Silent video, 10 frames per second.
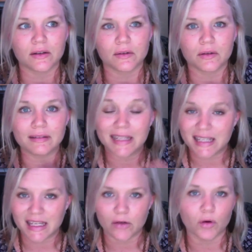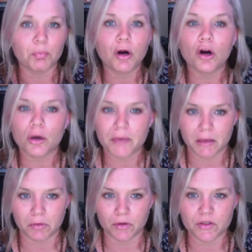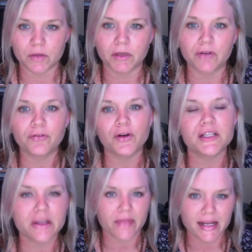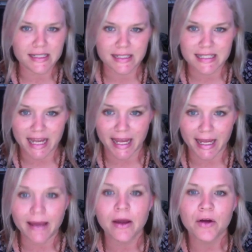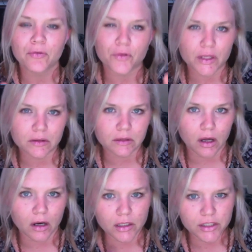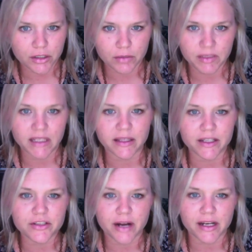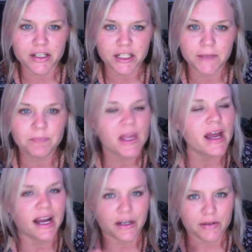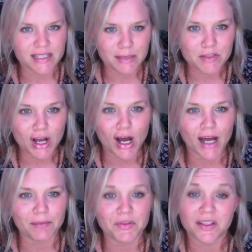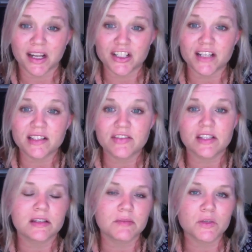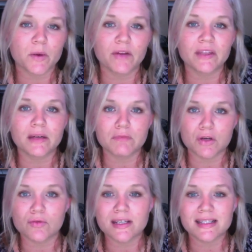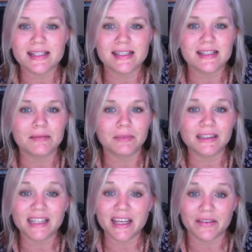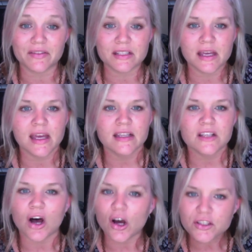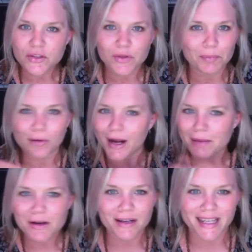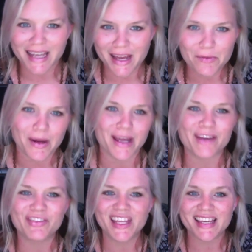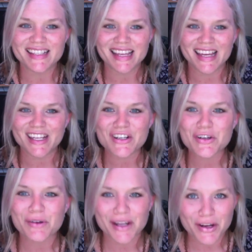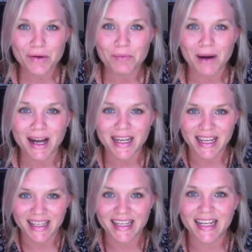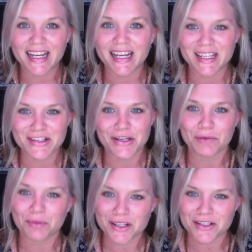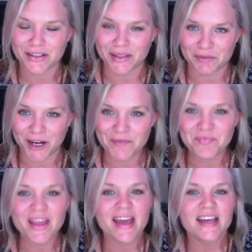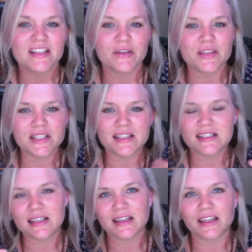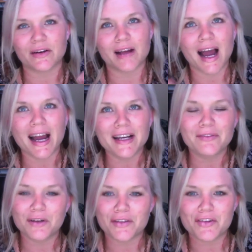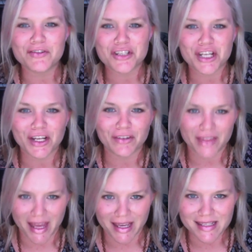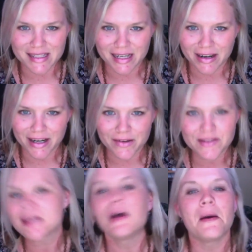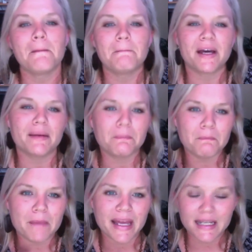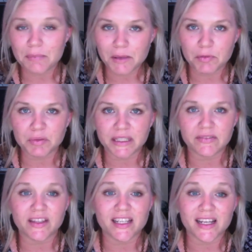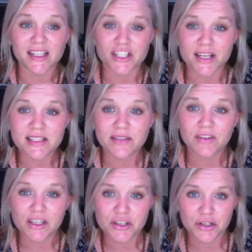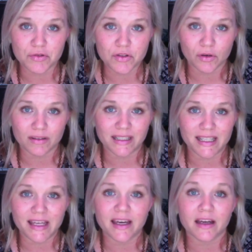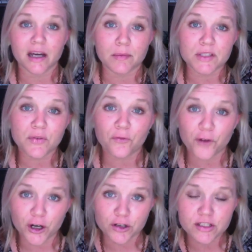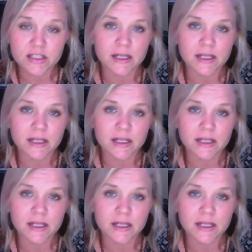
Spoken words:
leaky or permeable. So I'm going to focus on today for the long-term healing strategy. I know it seems odd, but the digestive system is where the immune system lives. It's also the primary gateway of things entering your body and getting into your bloodstream, right? So this is, kind of one of those chicken or the egg scenarios, but many people believe that the digestive issues or leaky gut comes first,